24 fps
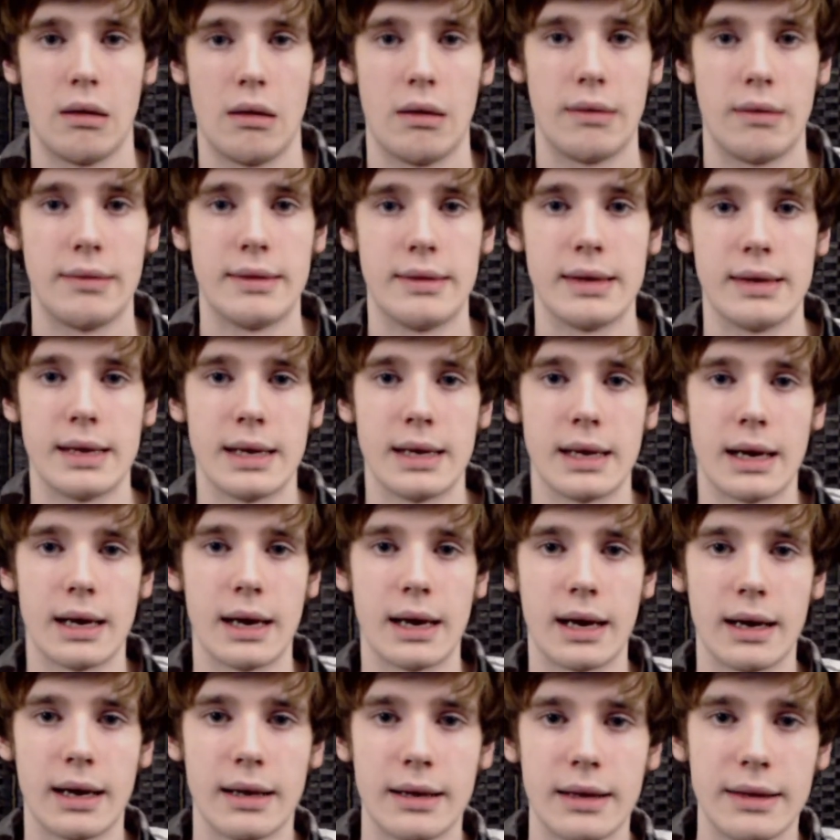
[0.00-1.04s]
the
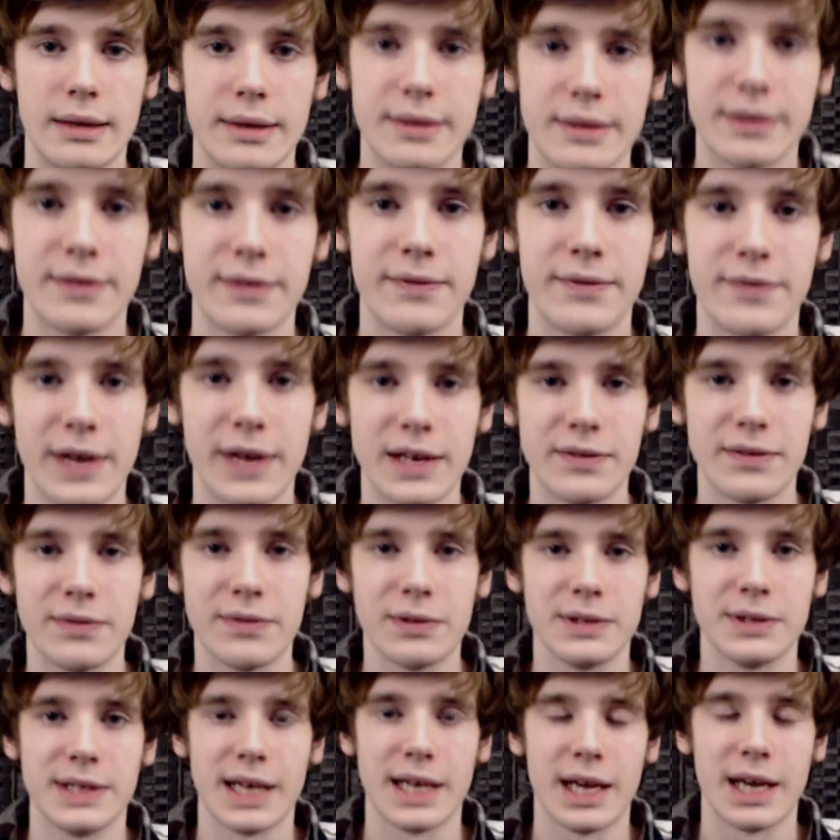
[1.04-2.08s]
fateful
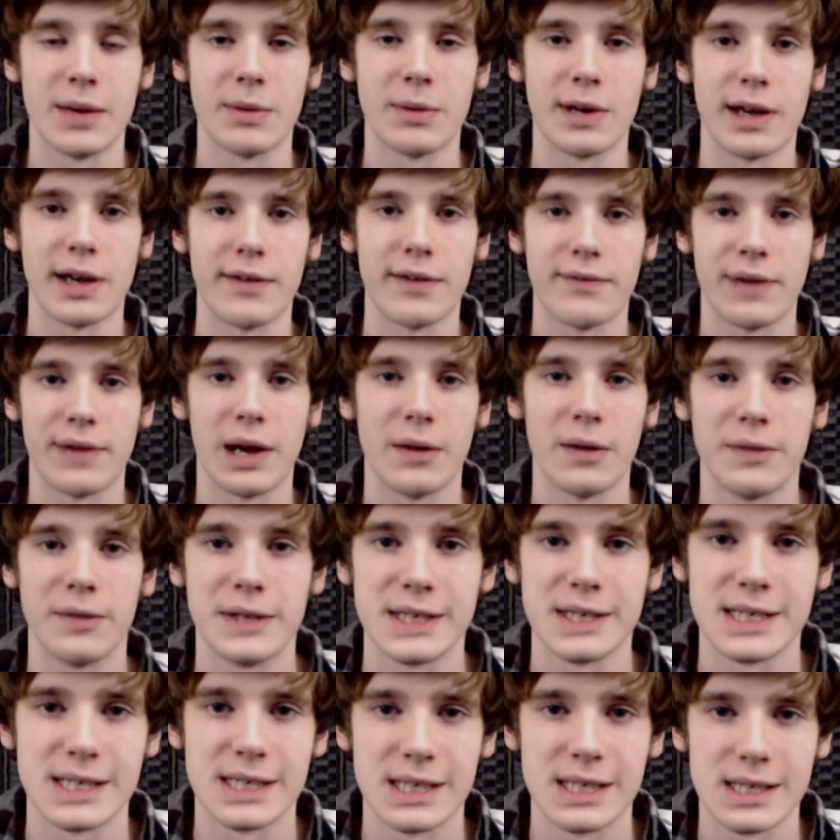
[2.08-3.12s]
day when I found this
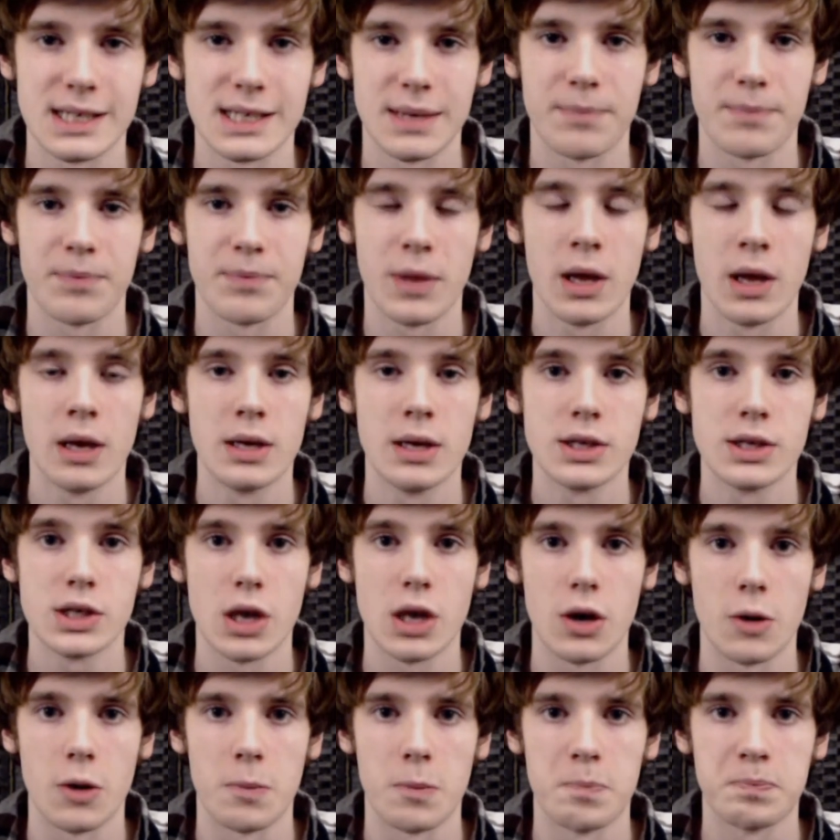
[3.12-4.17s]
system.
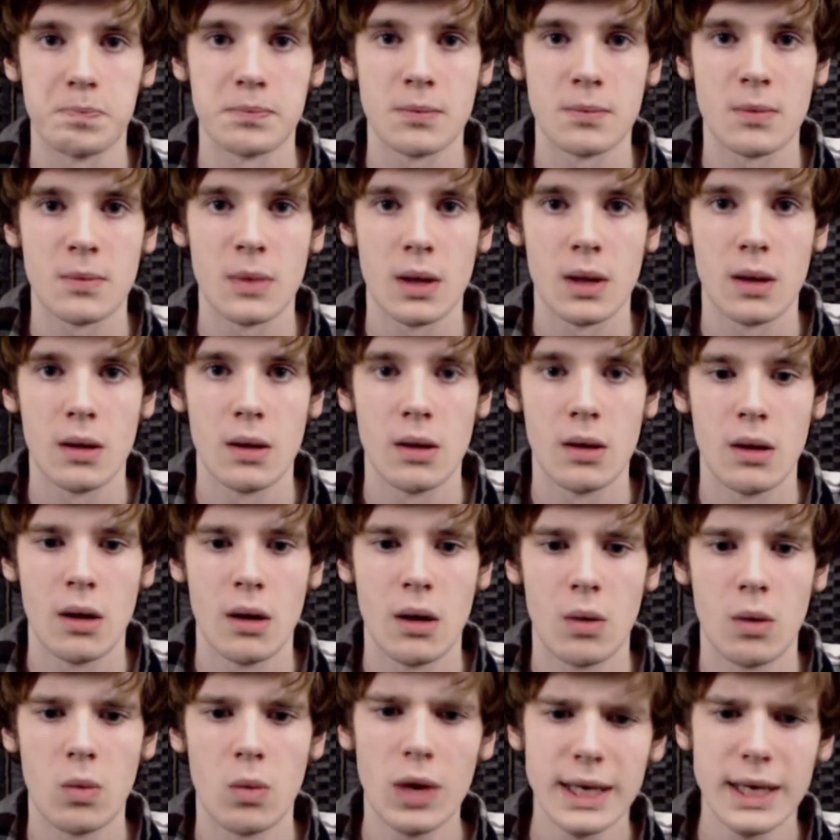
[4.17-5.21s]
So,
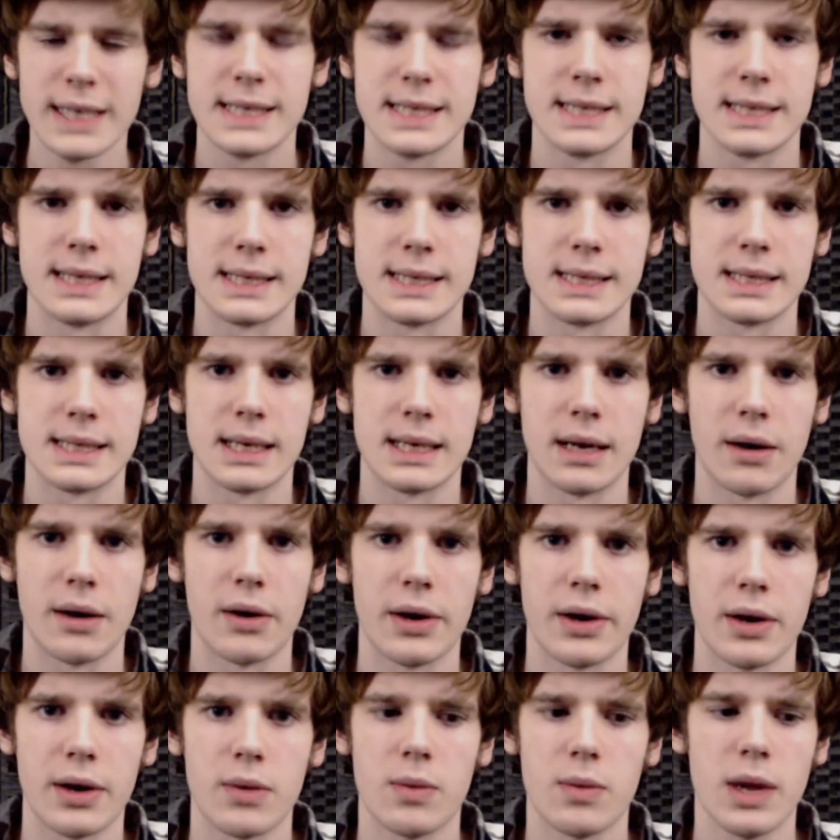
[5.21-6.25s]
what is this
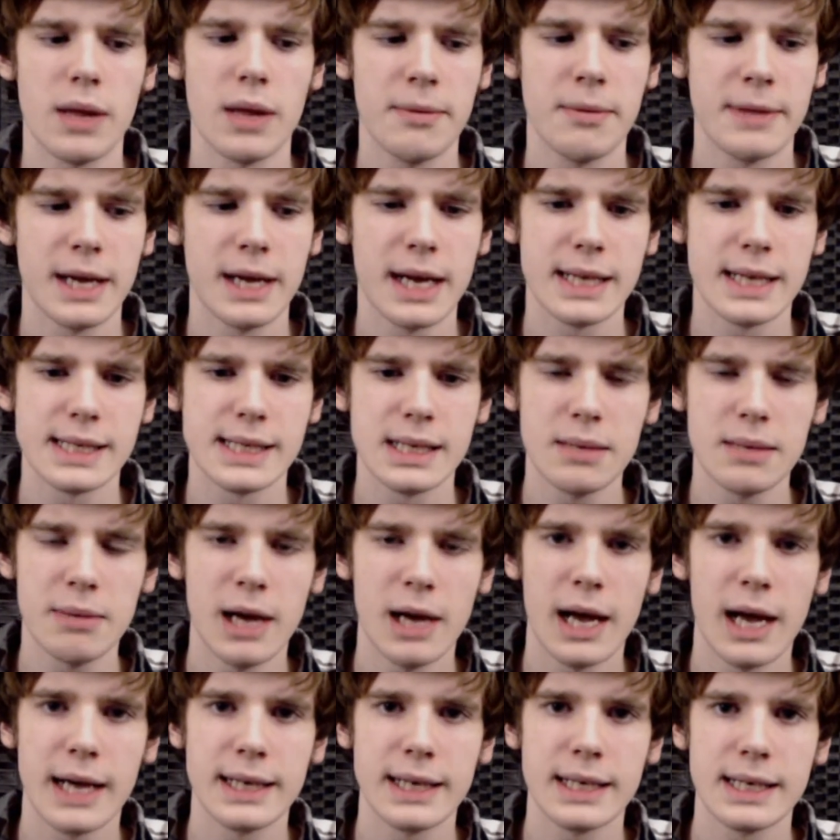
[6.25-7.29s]
scenario? Well, the idea
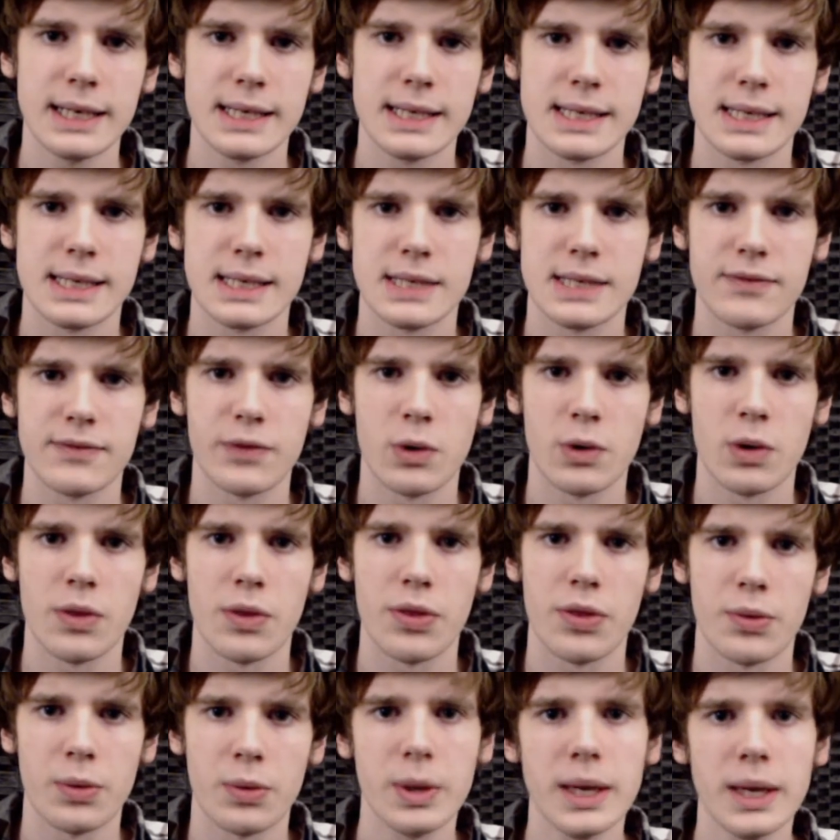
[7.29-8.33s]
behind it is it's for
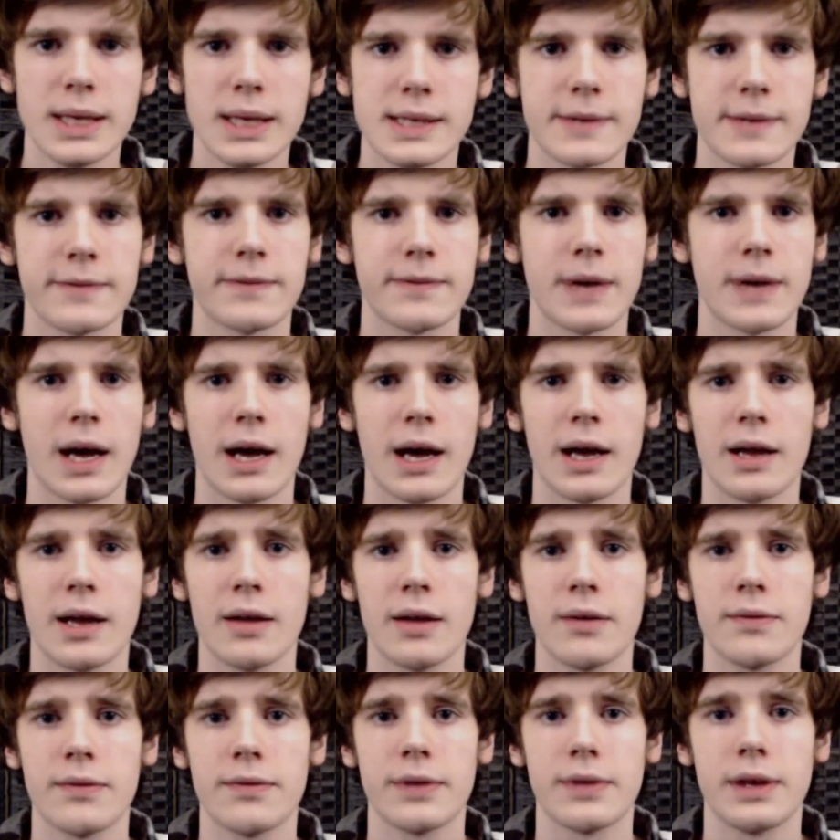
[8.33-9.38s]
3 to
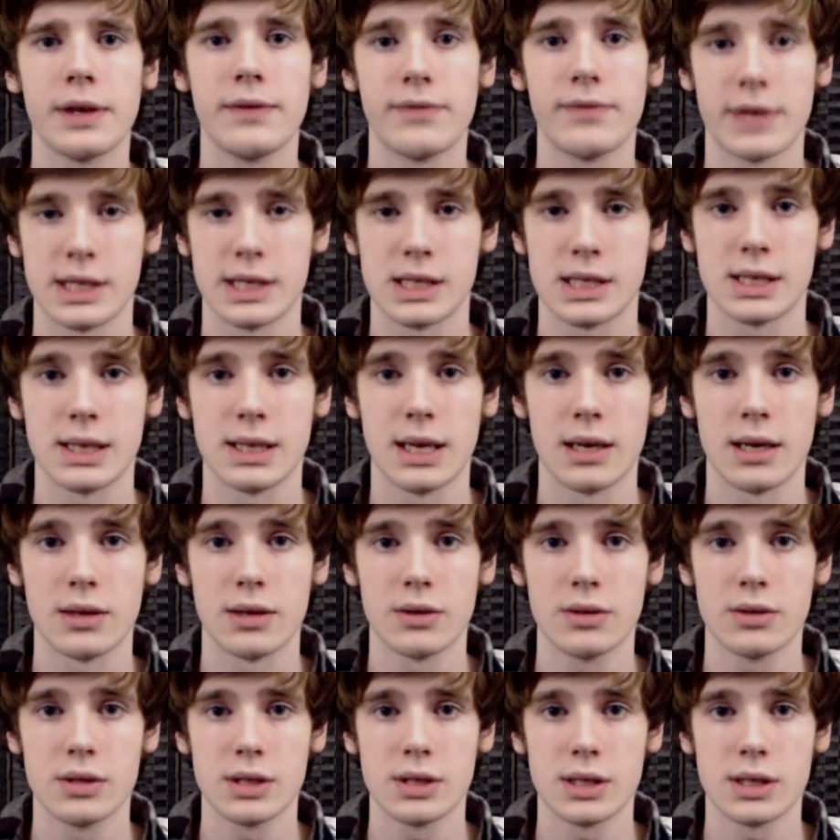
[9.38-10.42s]
5
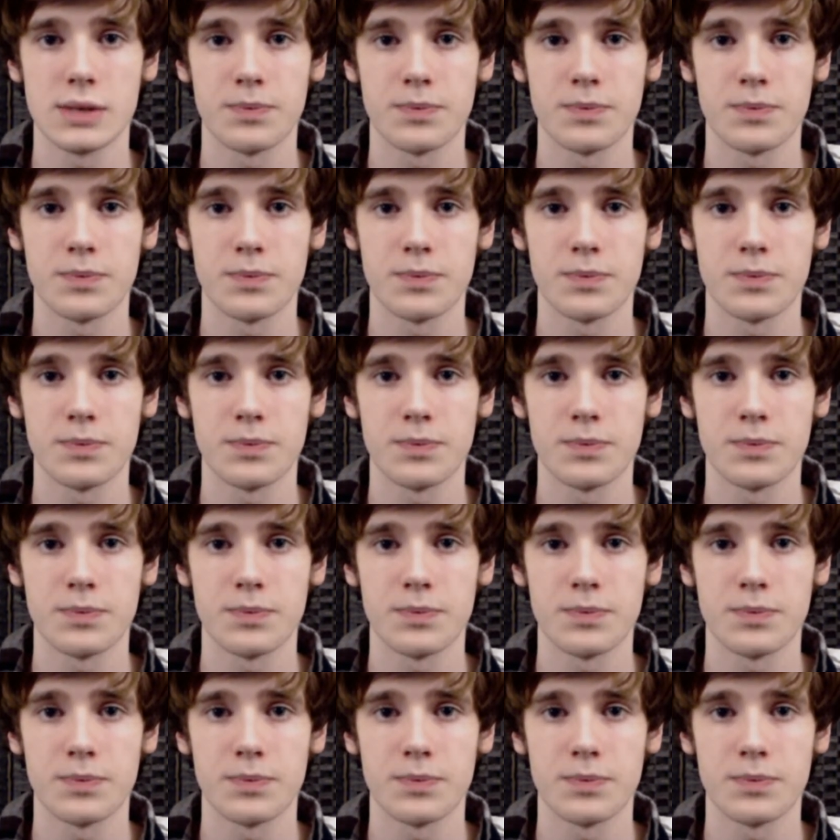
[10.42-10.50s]
investigators.